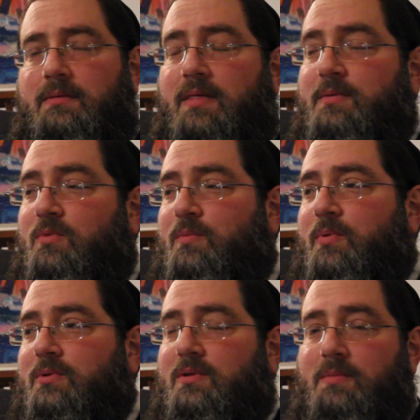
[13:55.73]
nothing more
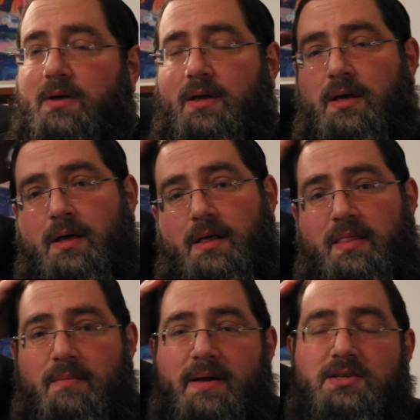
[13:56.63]
important to me
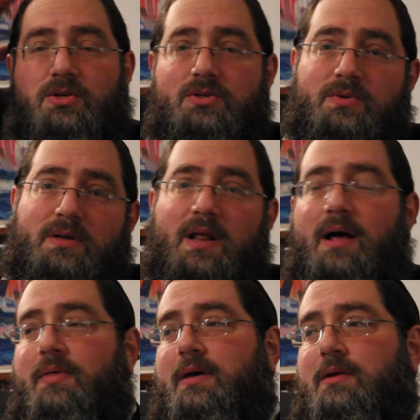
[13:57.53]
than my children and
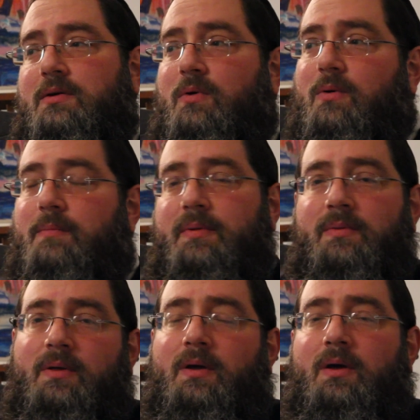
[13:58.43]
how they're going to grow up and